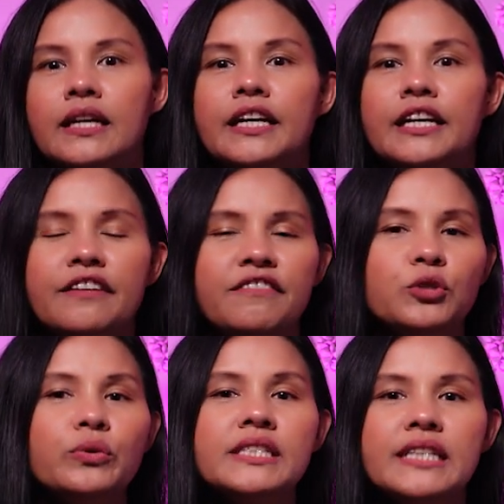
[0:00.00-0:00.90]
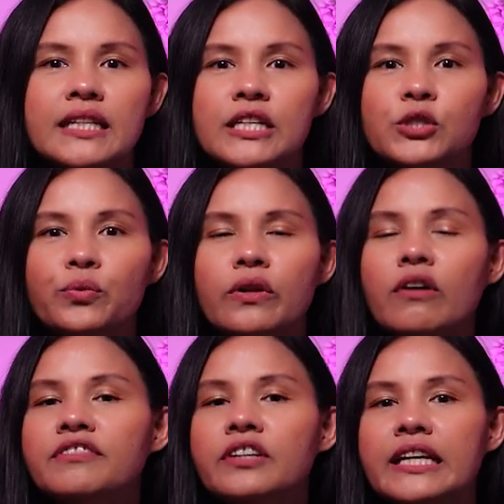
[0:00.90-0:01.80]
Individual settings will
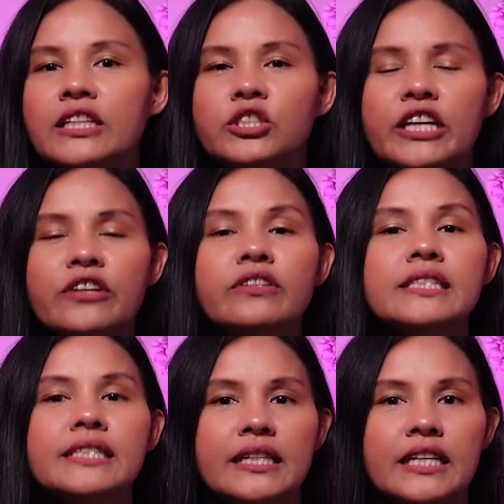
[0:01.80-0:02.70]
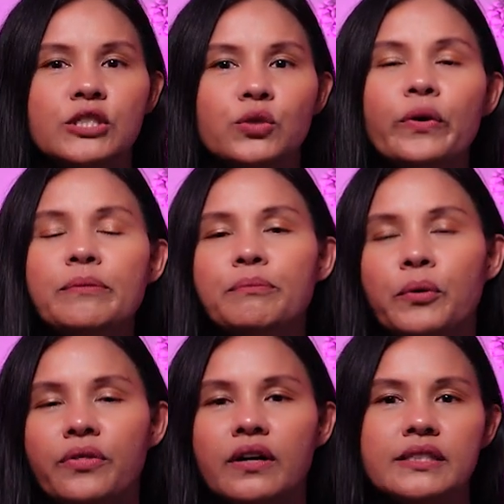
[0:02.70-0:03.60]
override the general settings when
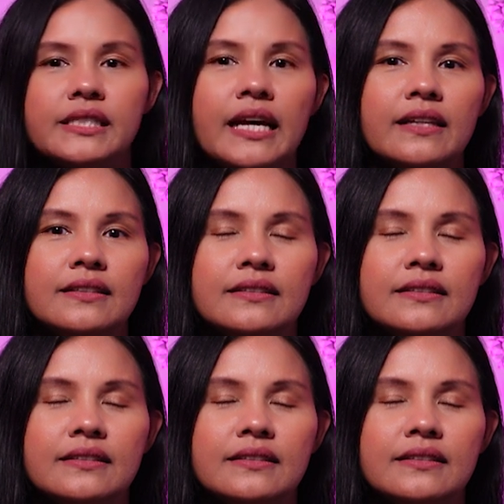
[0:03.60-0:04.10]
both are set.